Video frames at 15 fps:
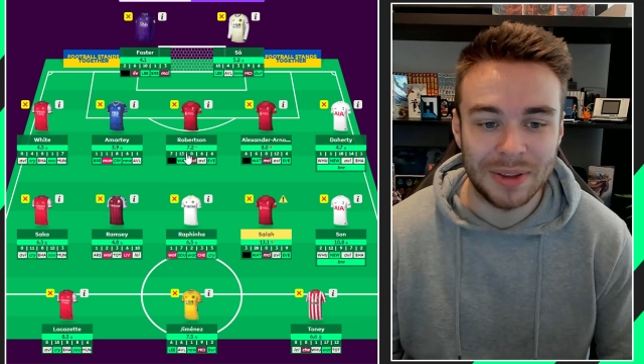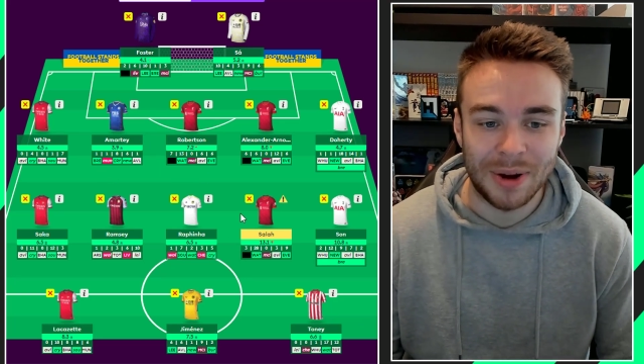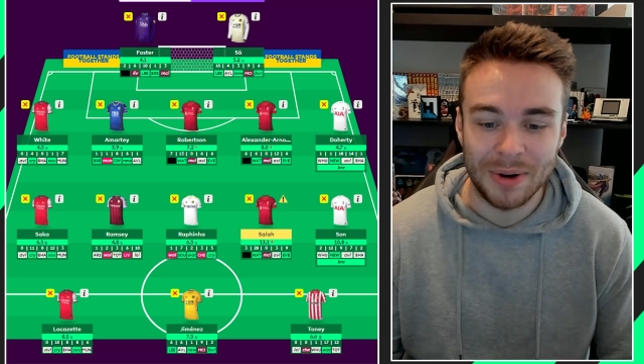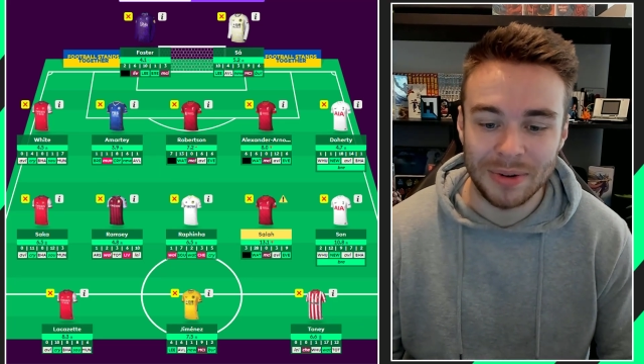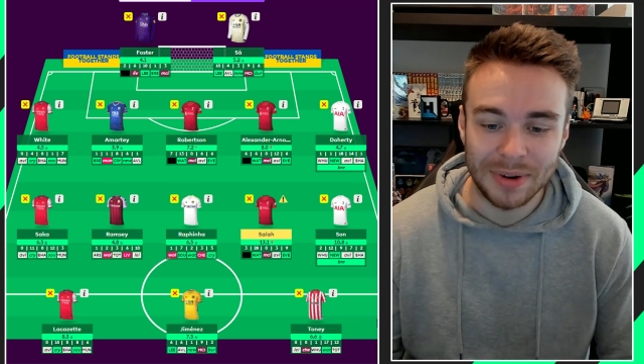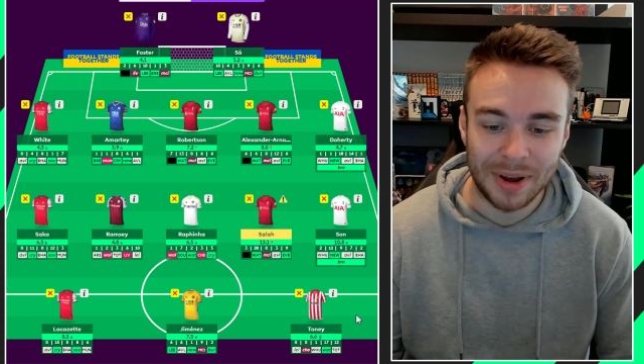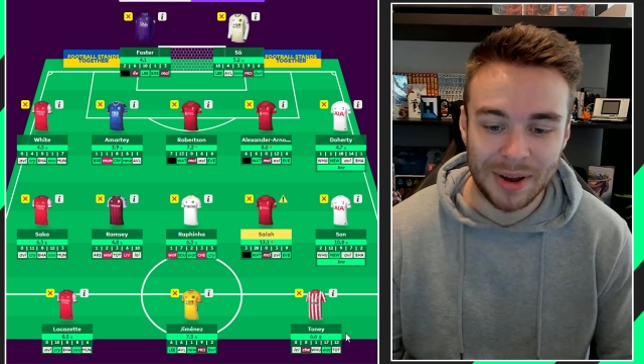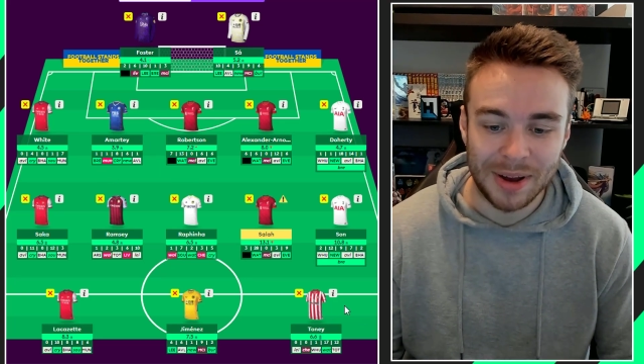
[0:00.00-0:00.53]

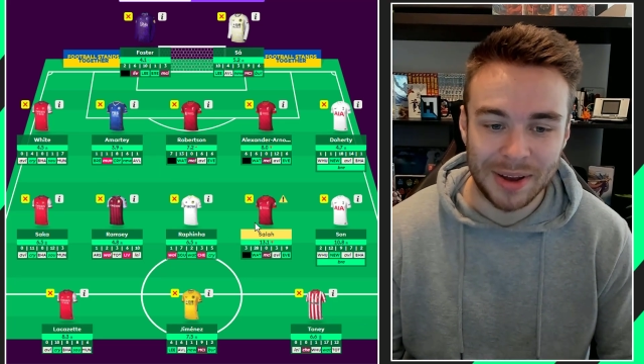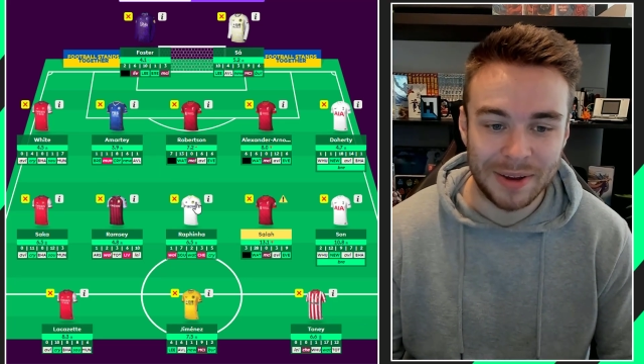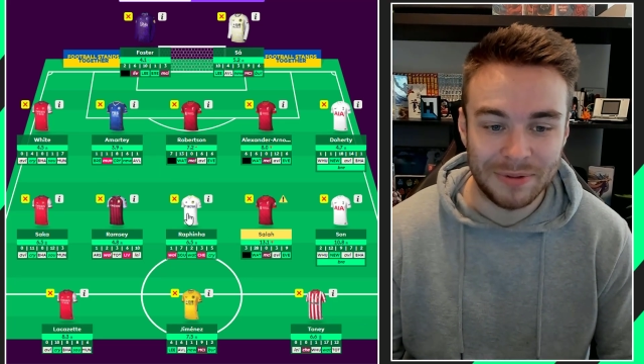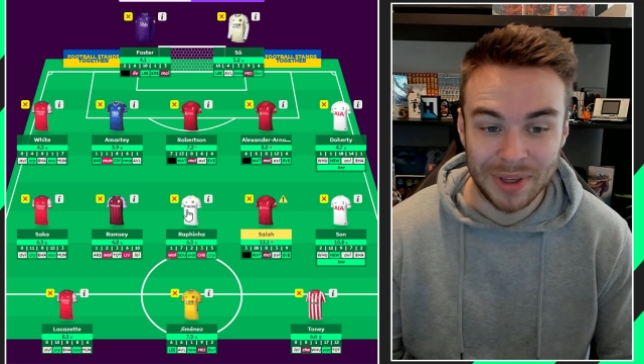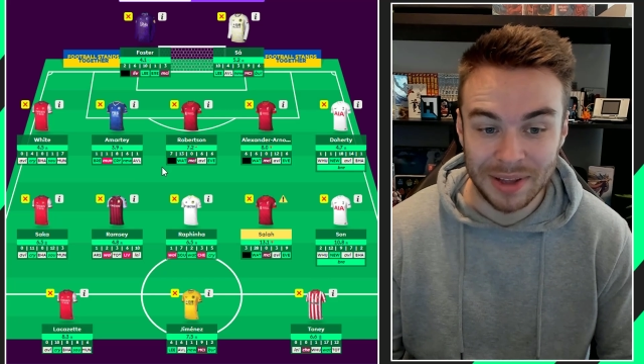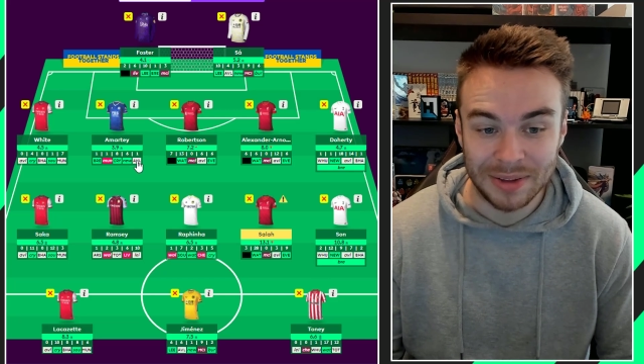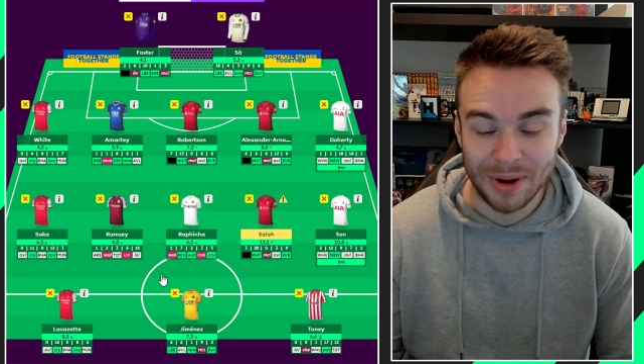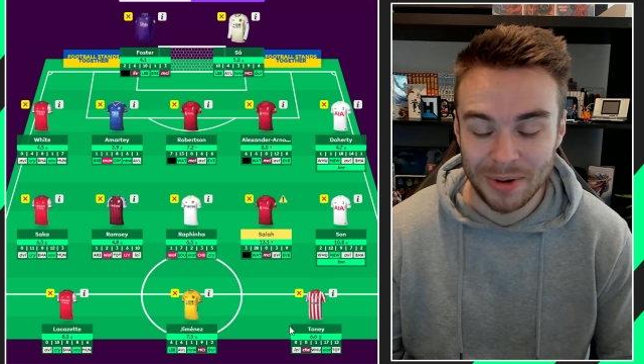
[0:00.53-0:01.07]

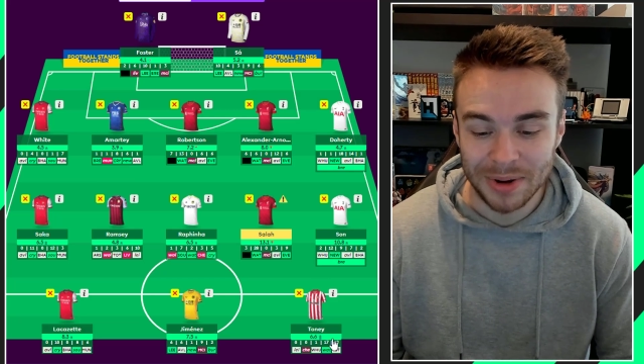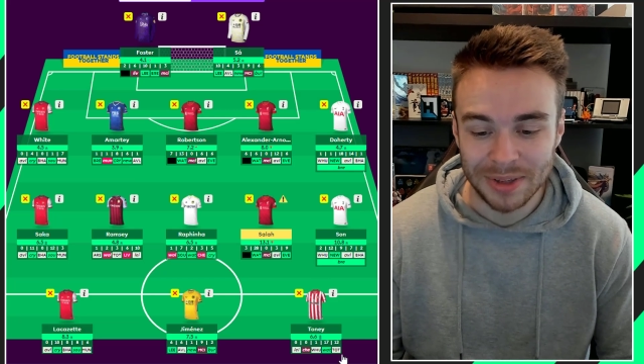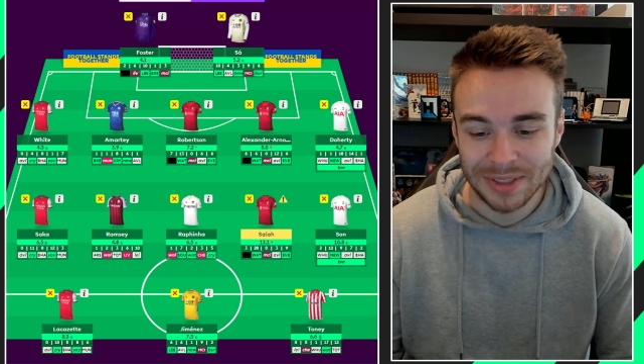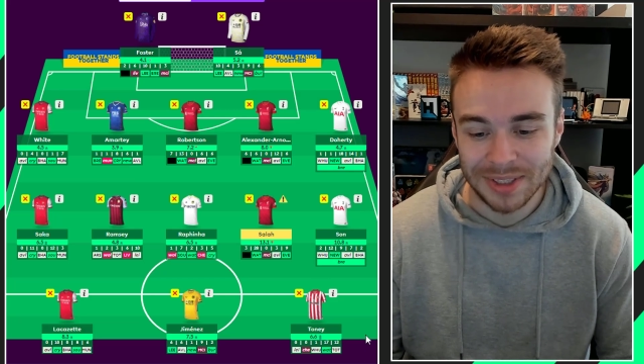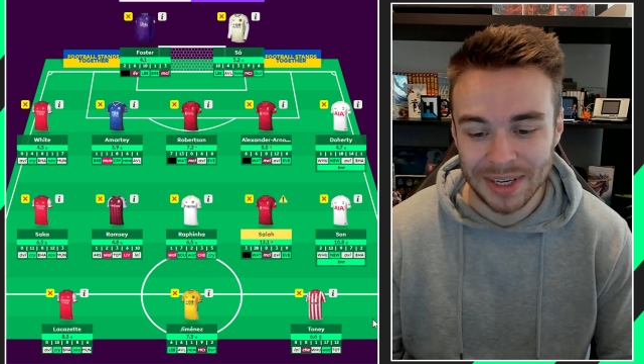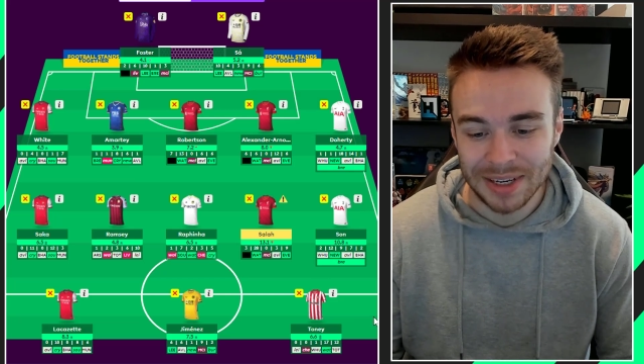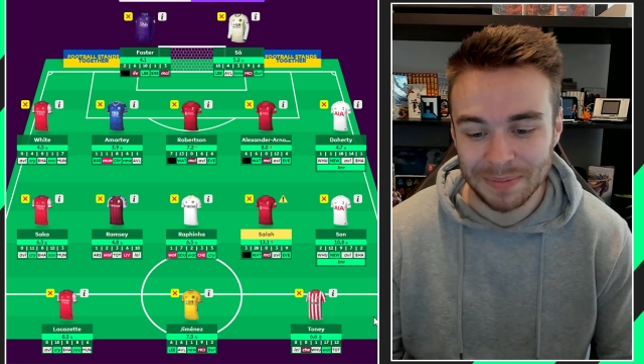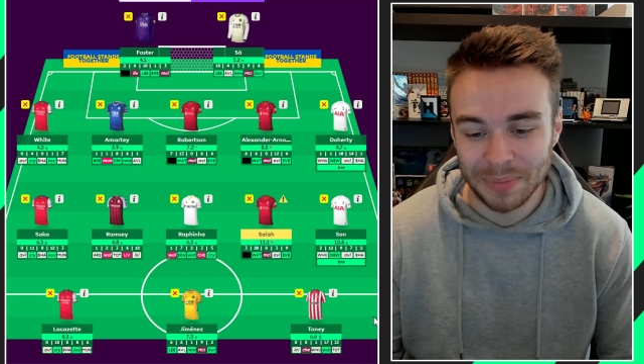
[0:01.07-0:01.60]
don't
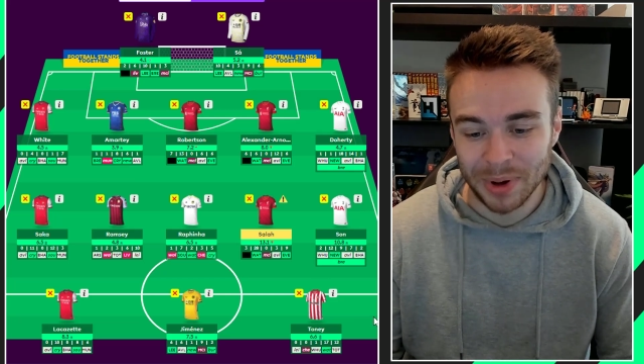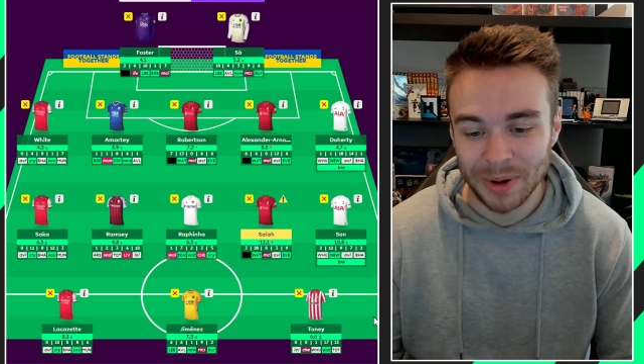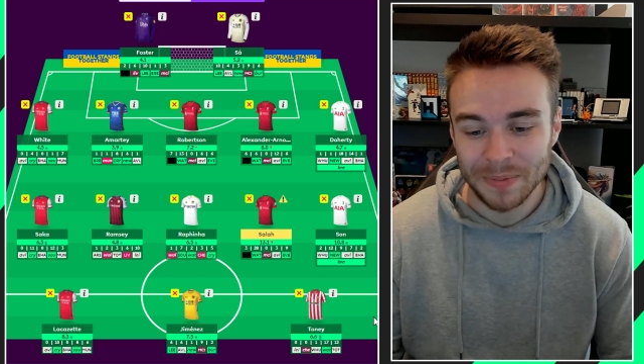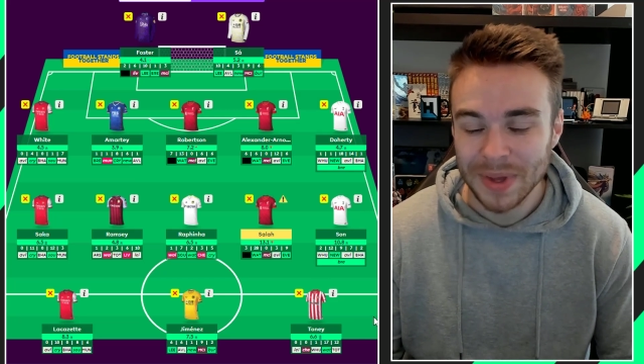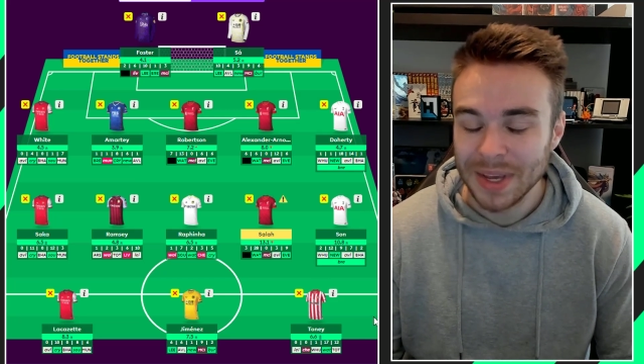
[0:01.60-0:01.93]
concede. But